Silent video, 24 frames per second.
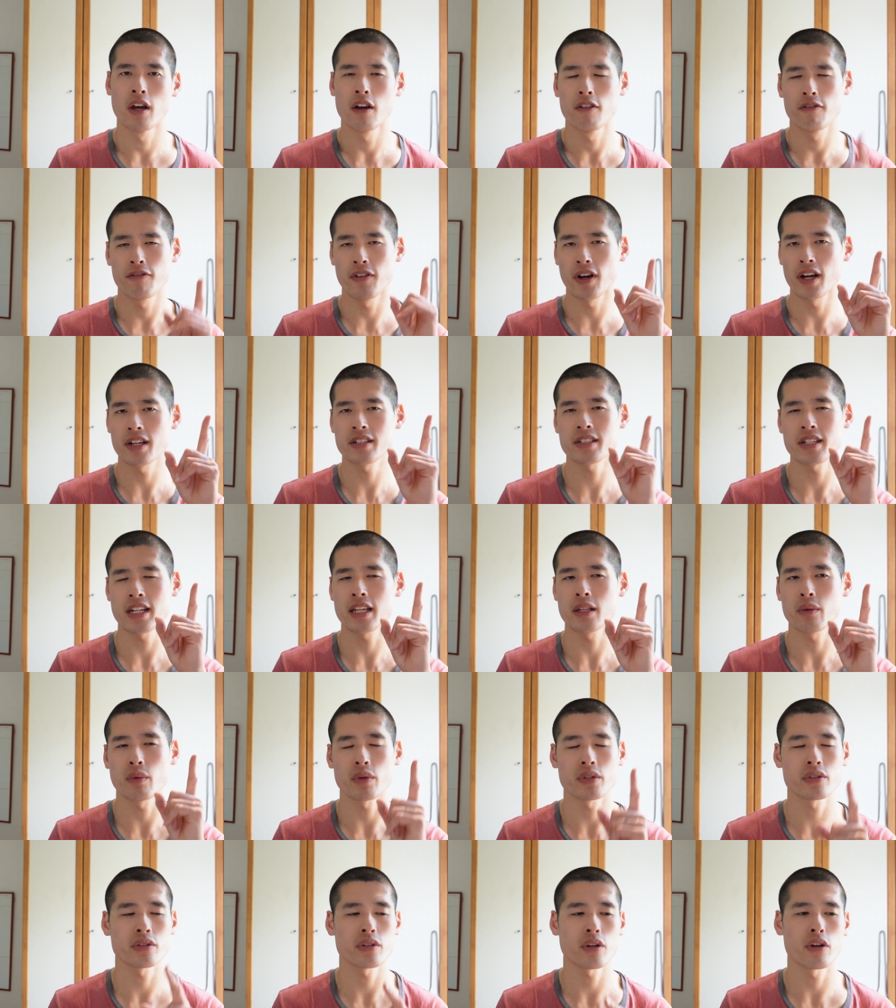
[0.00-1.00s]
Firstly, there
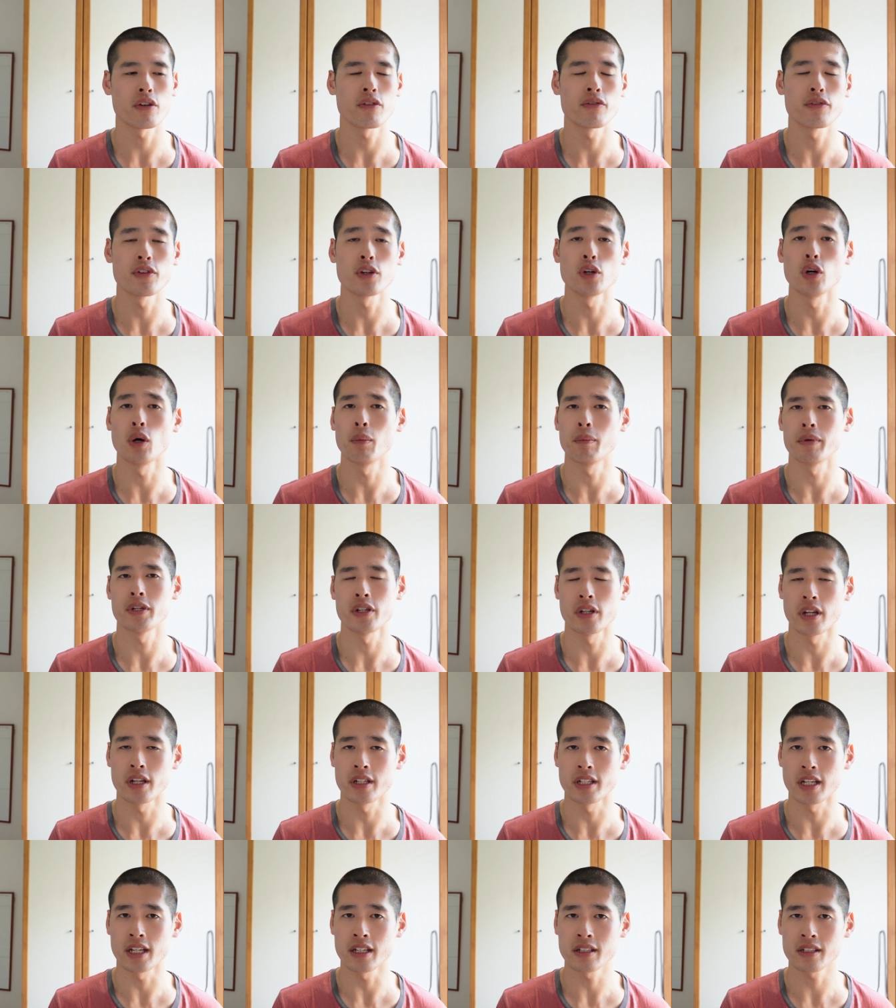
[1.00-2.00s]
were so few
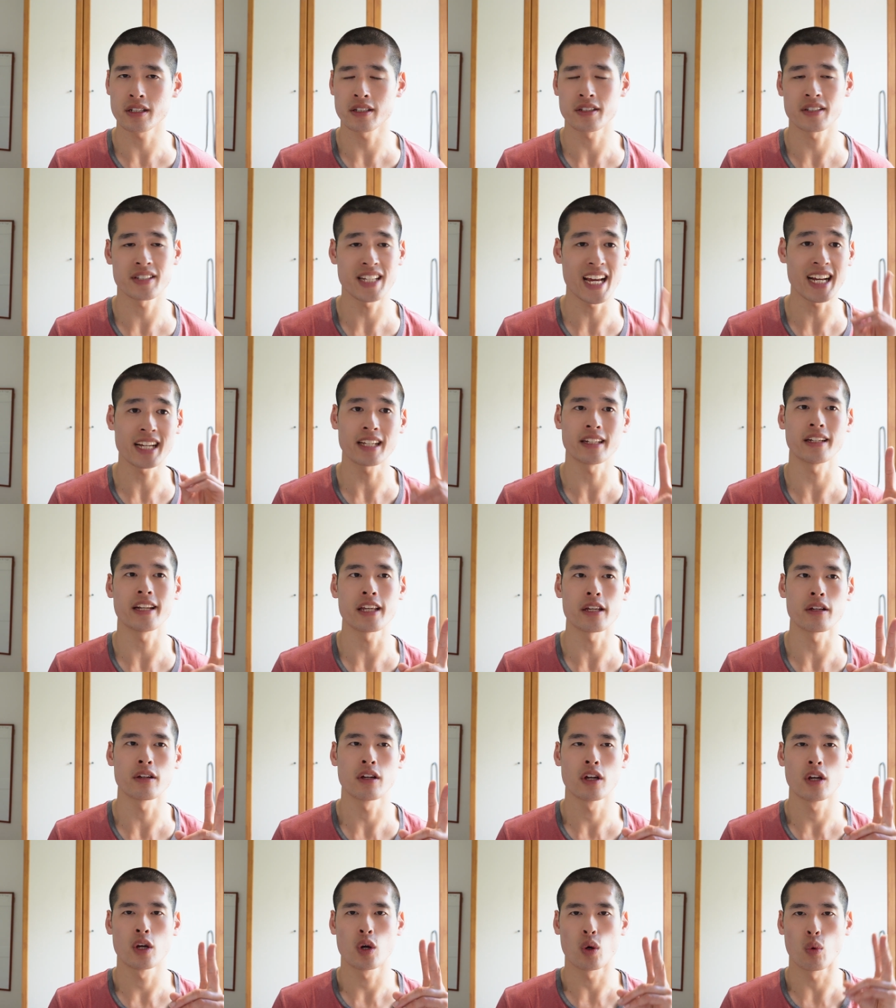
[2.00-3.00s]
opportunities, and
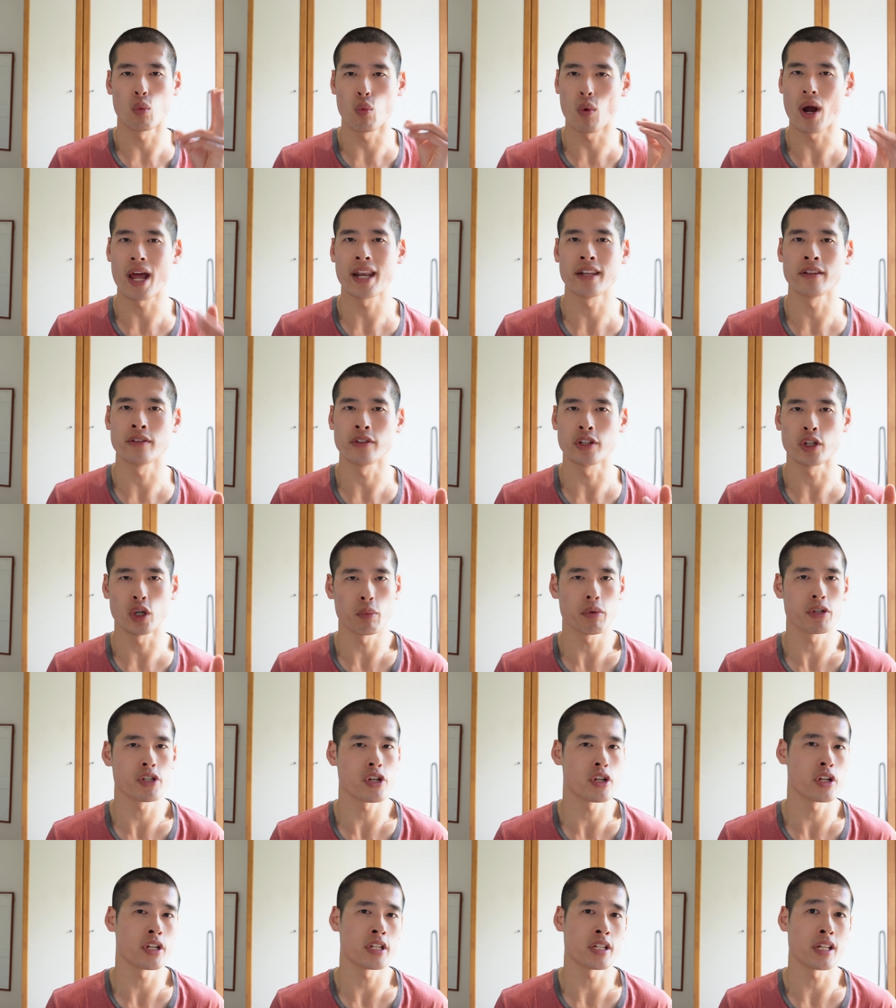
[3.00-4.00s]
secondly, when the
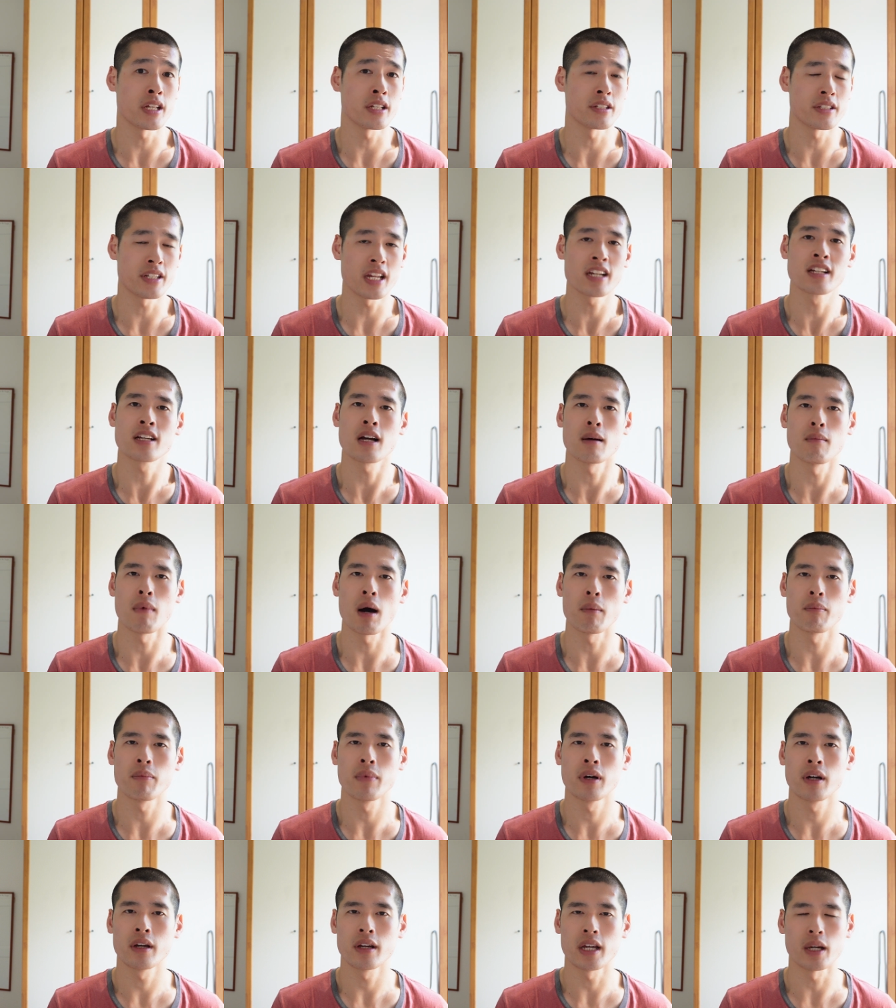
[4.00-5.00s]
opportunities did come
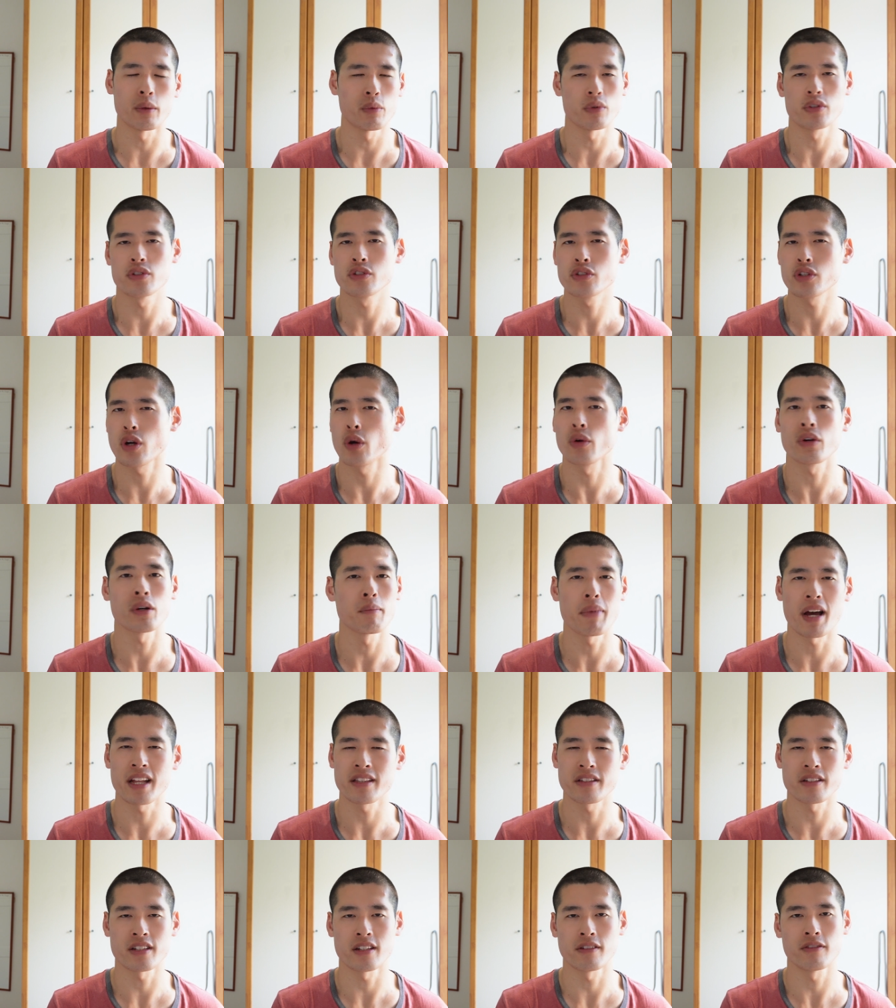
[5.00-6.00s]
up, it was so
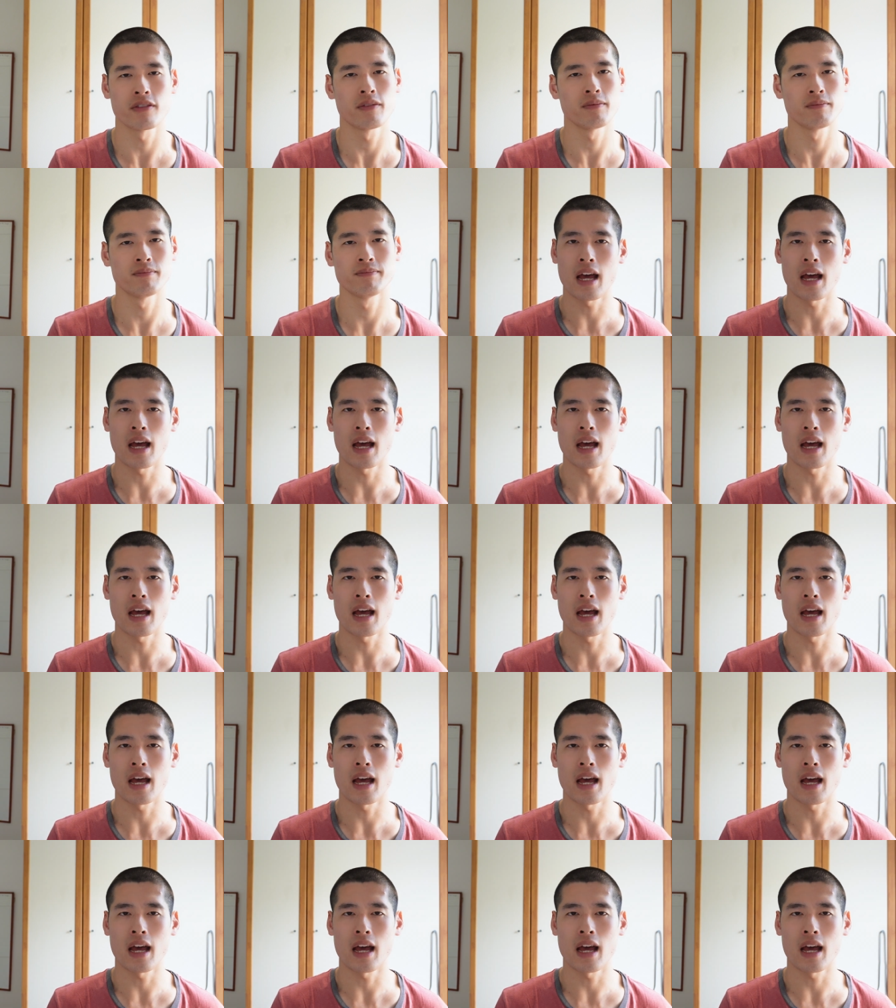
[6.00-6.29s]
competitive.